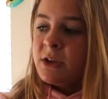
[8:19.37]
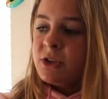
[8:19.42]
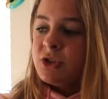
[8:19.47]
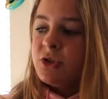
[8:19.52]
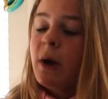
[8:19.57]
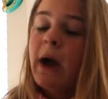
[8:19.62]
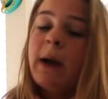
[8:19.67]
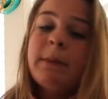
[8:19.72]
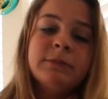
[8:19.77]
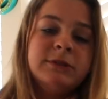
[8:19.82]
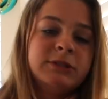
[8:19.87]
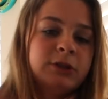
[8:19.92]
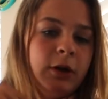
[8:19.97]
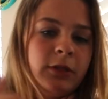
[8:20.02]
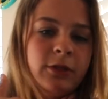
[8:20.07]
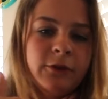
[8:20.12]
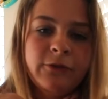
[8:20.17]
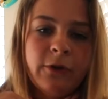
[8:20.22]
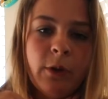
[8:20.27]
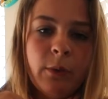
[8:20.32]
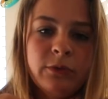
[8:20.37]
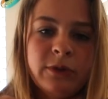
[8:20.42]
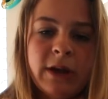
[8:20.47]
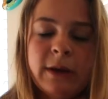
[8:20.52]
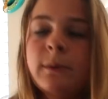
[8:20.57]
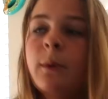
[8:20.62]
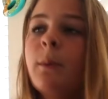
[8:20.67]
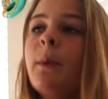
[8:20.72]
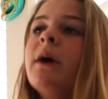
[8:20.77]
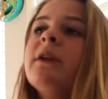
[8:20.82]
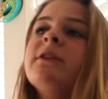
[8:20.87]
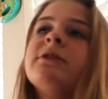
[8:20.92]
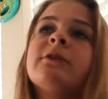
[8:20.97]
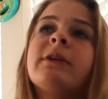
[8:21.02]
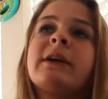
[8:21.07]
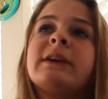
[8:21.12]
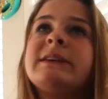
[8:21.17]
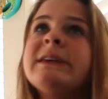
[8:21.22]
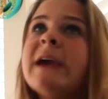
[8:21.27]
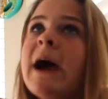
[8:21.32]
So I'm still on the phone with 911, and
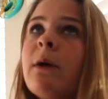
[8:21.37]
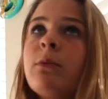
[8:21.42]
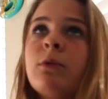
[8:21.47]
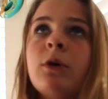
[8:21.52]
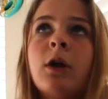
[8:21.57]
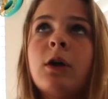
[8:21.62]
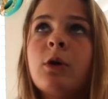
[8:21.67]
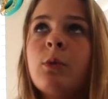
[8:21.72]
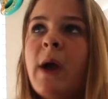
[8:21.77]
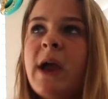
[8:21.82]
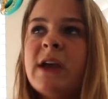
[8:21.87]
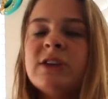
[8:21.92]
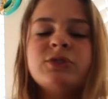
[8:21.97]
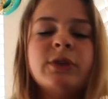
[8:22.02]
they're like, yeah, we're on our way.